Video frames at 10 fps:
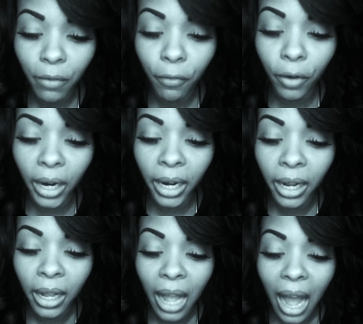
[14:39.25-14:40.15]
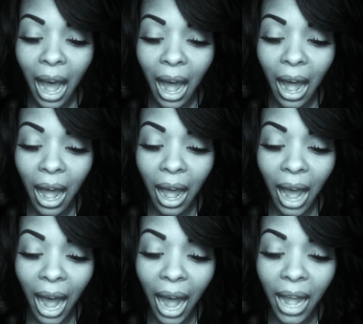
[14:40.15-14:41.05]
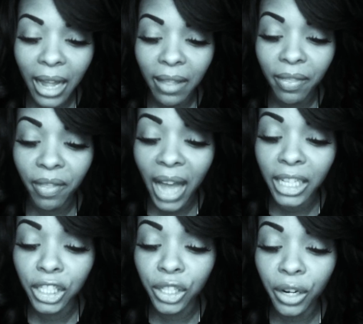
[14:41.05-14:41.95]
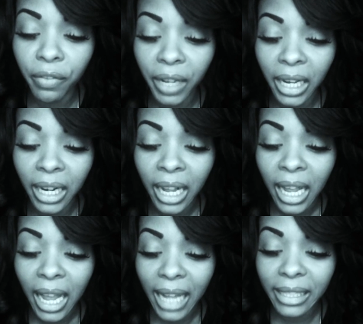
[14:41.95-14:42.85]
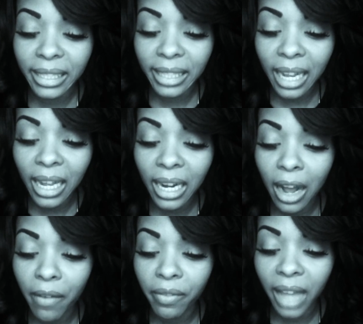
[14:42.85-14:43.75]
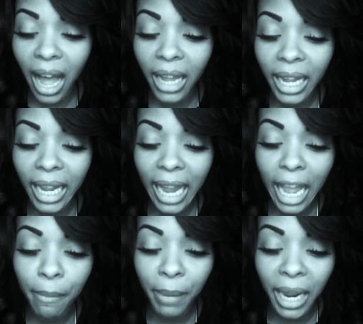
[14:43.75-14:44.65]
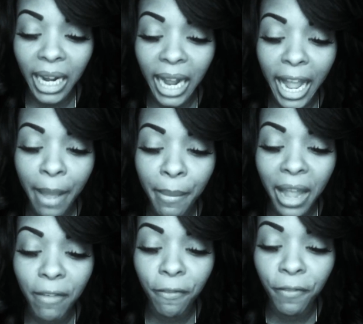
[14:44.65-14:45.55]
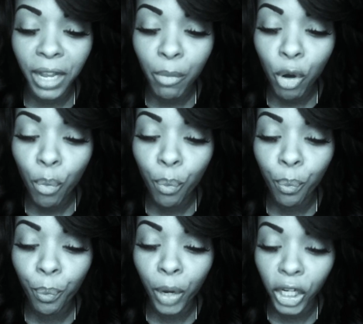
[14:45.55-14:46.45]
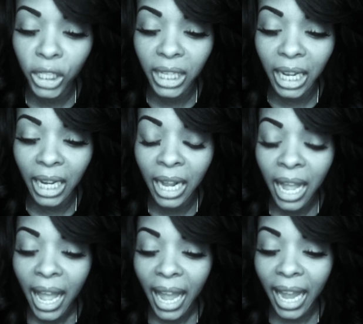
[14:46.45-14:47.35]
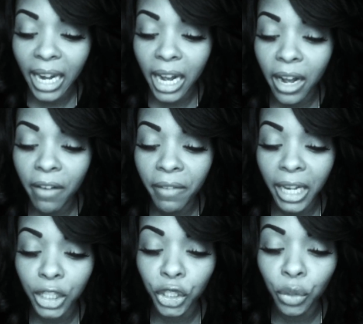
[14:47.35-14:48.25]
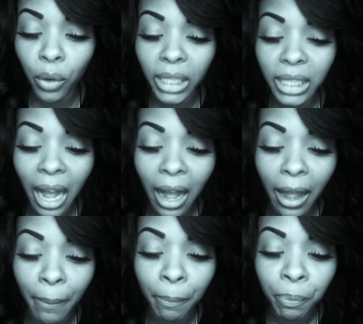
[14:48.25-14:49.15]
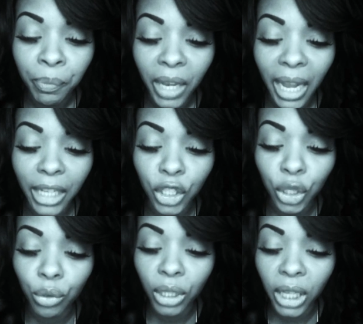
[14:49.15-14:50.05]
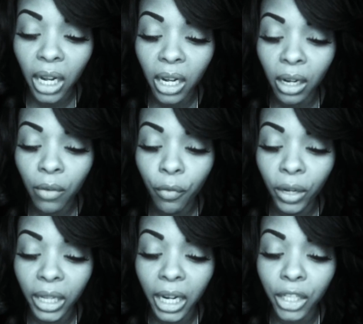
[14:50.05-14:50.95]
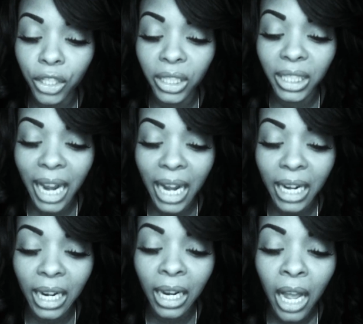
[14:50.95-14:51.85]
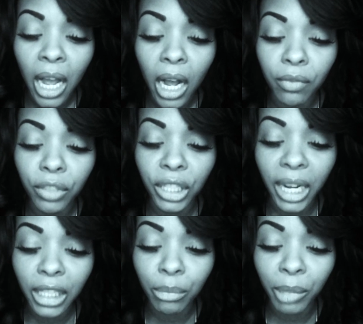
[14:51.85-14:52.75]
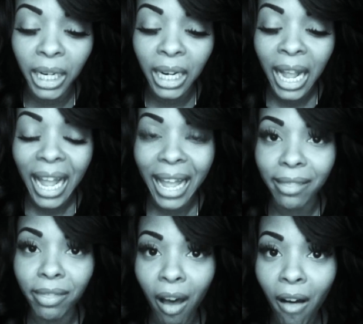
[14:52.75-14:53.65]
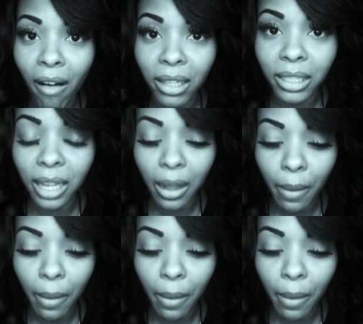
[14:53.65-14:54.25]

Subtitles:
For I, thy servant and son of thy handmaid, am a feeble person, and of a short time, and too young for the understanding of judgment and laws.